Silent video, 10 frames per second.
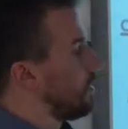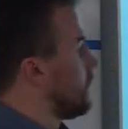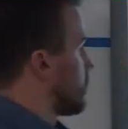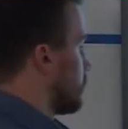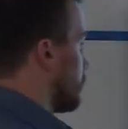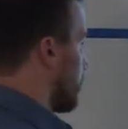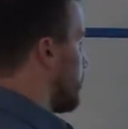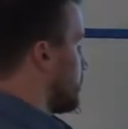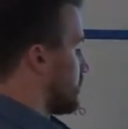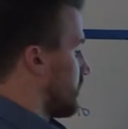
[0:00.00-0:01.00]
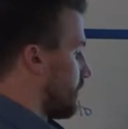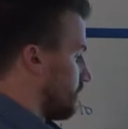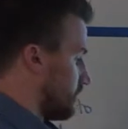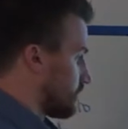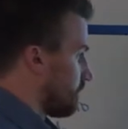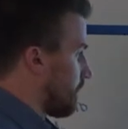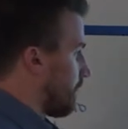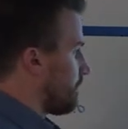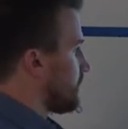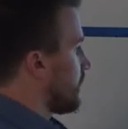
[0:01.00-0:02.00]
So if you look at these examples,
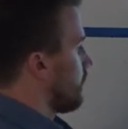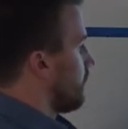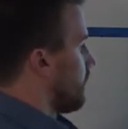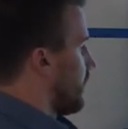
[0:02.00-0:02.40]
we have